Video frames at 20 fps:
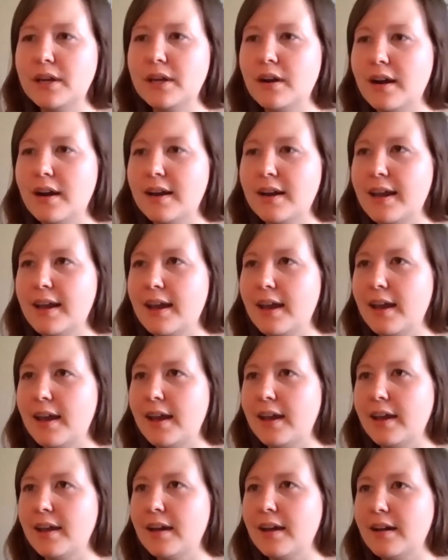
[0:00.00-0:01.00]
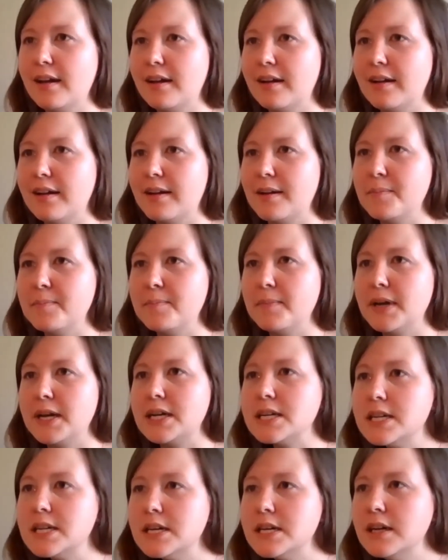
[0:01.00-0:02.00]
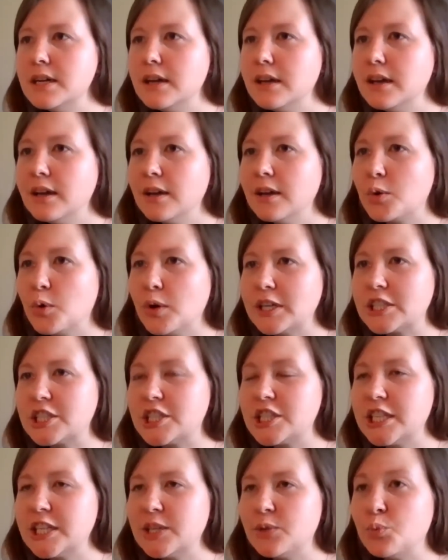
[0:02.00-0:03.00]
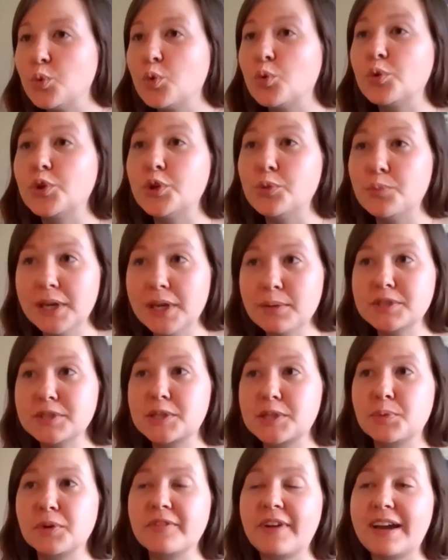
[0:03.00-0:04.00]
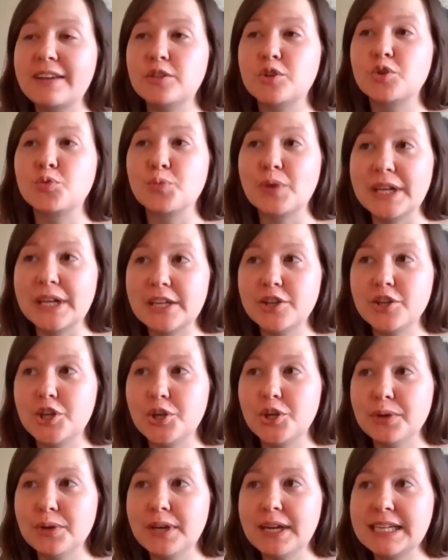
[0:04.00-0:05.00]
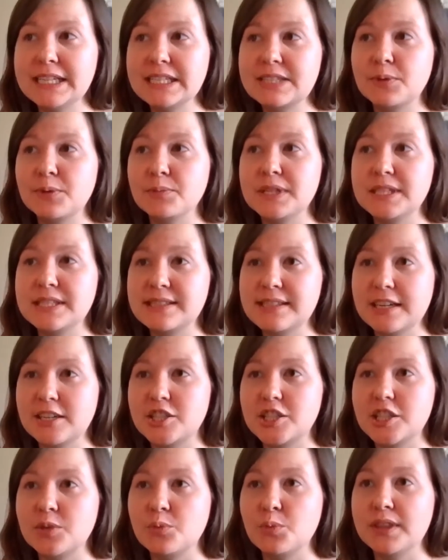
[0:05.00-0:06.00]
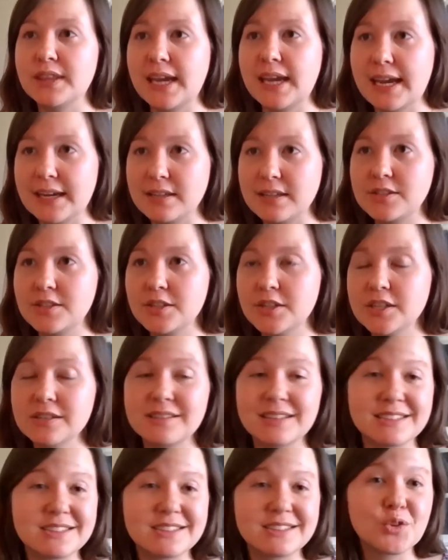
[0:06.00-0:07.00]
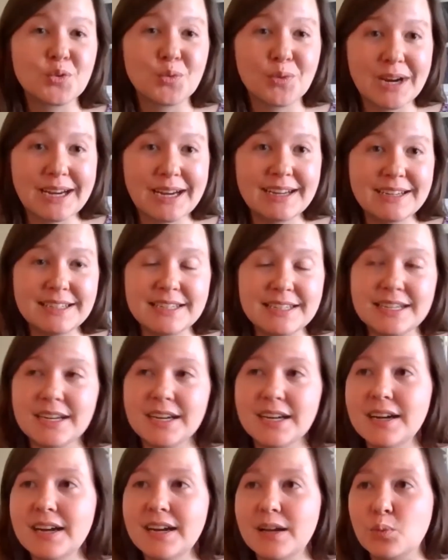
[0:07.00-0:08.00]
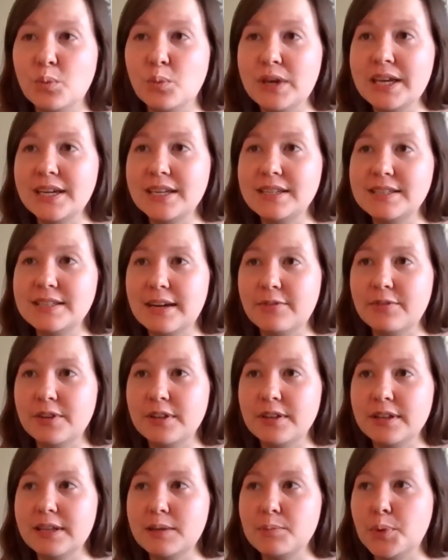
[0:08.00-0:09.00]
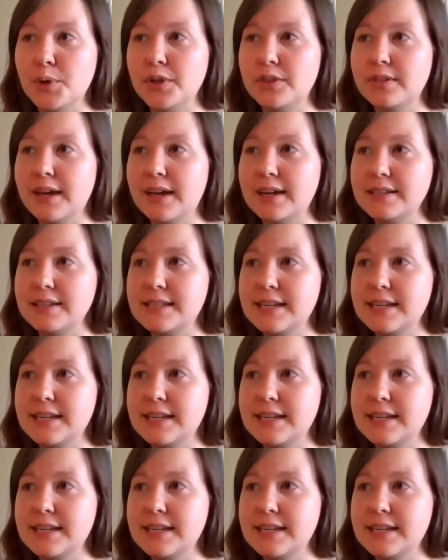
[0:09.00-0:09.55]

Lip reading: got a question. Will you be able to provide the written Q&As from this session with answers? That's a great idea. And we can definitely put that